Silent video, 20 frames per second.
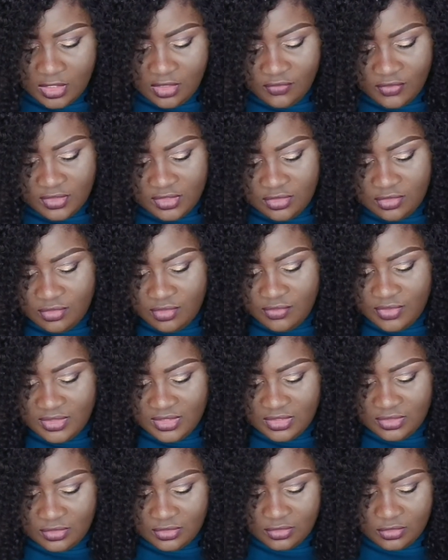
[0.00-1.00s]
Give us three
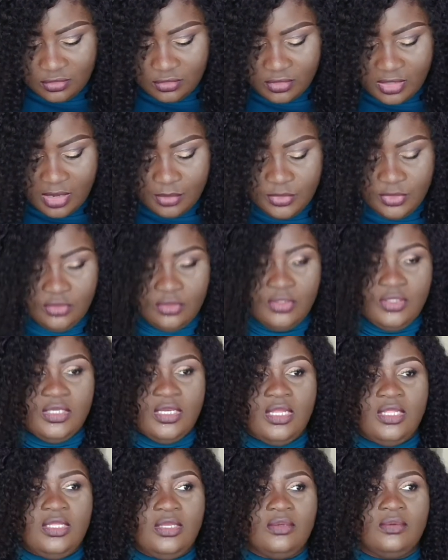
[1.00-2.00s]
reasons to subscribe to your
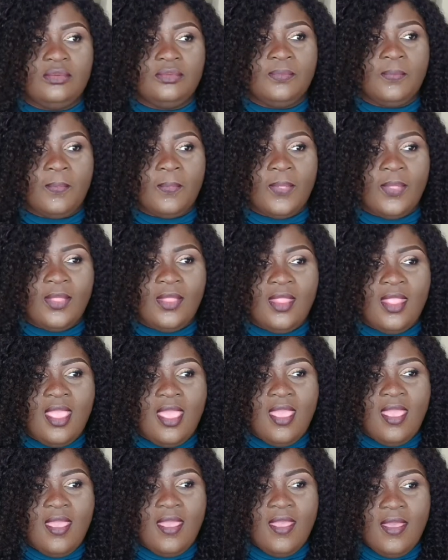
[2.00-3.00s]
channel.
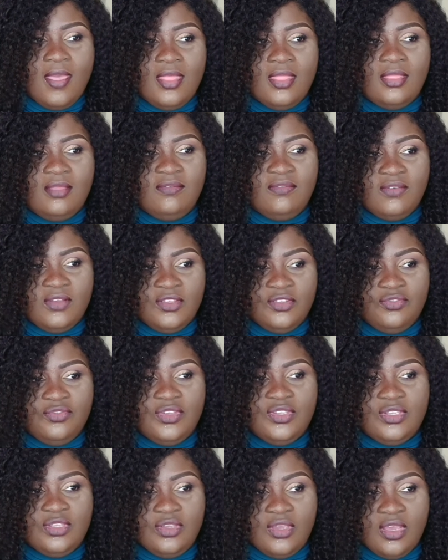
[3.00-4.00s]
The first
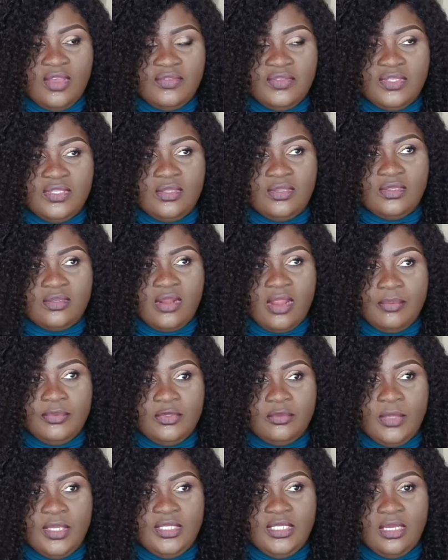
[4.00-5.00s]
reason you have to
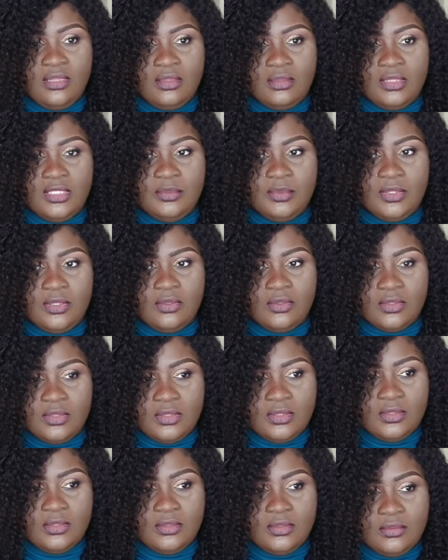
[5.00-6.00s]
subscribe to my channel is
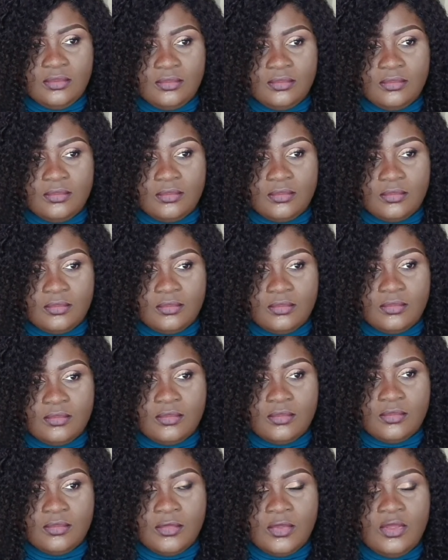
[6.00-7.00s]
because
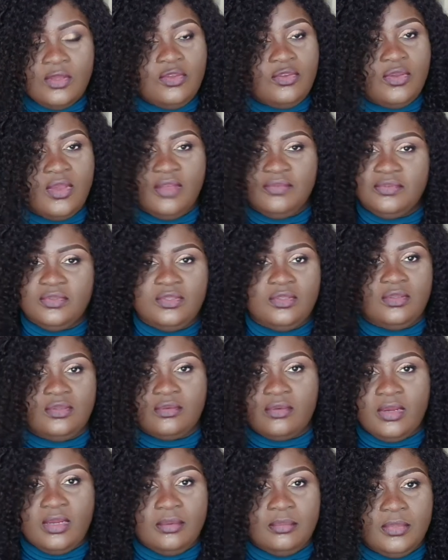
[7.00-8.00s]
you have to
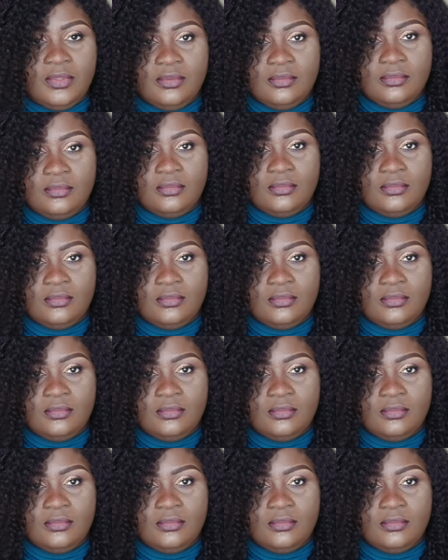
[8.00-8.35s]
subscribe.